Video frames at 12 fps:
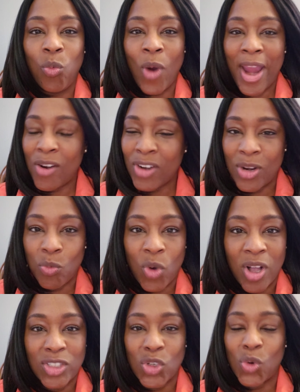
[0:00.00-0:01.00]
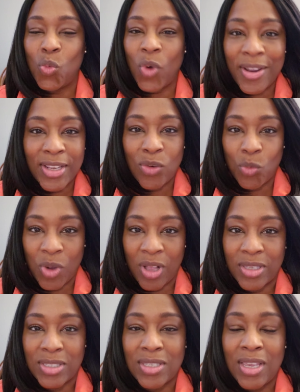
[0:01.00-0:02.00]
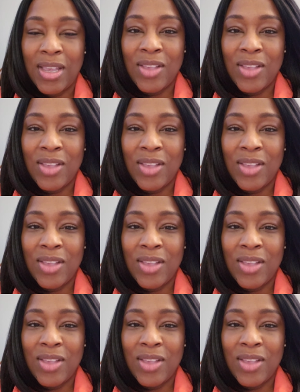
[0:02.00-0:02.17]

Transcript: where it was or what it was.